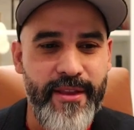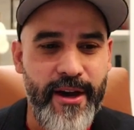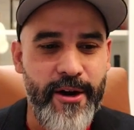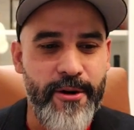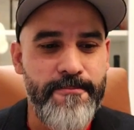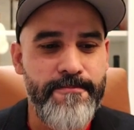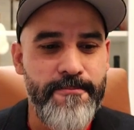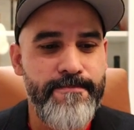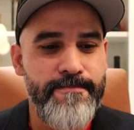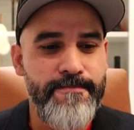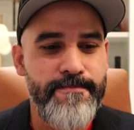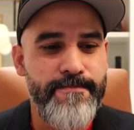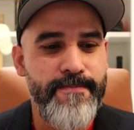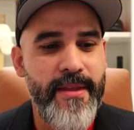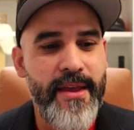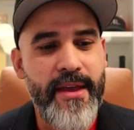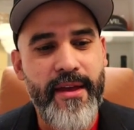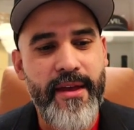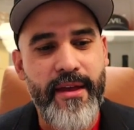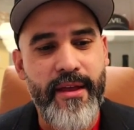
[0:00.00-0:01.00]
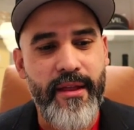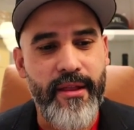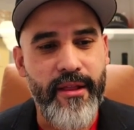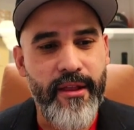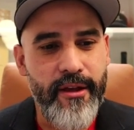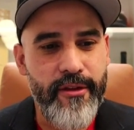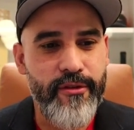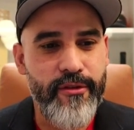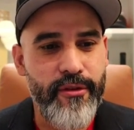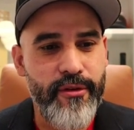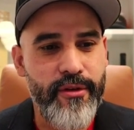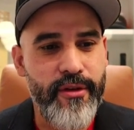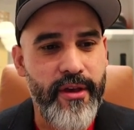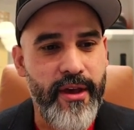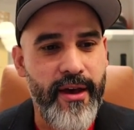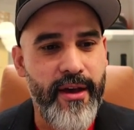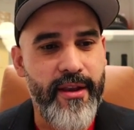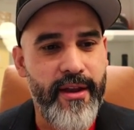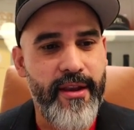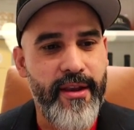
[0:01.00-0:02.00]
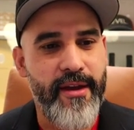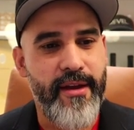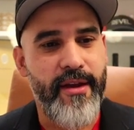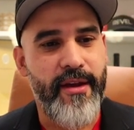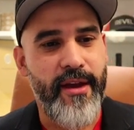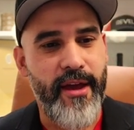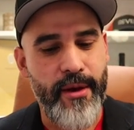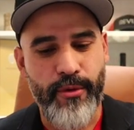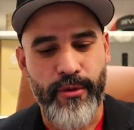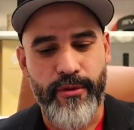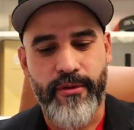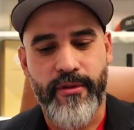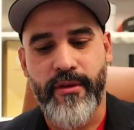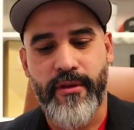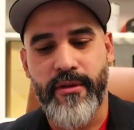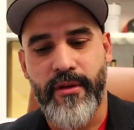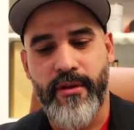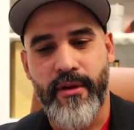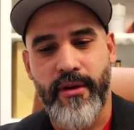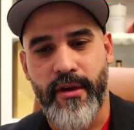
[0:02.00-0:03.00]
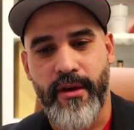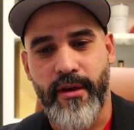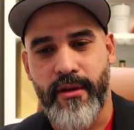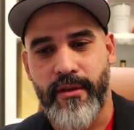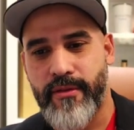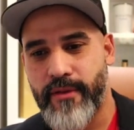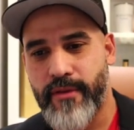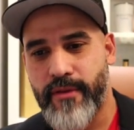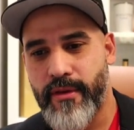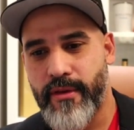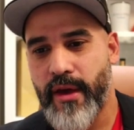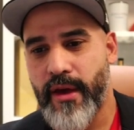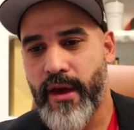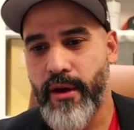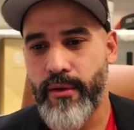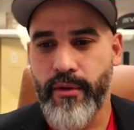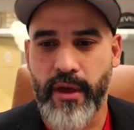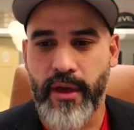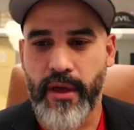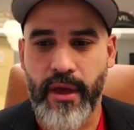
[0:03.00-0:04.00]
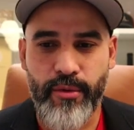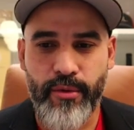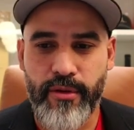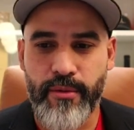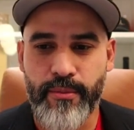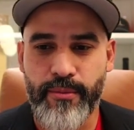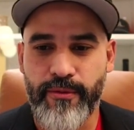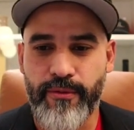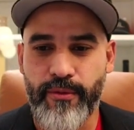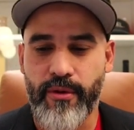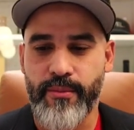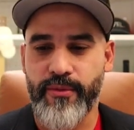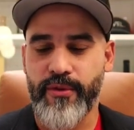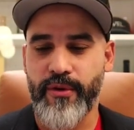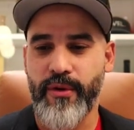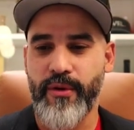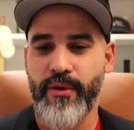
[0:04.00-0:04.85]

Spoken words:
Now, Let's look at Hamilton and see how Hamilton performed.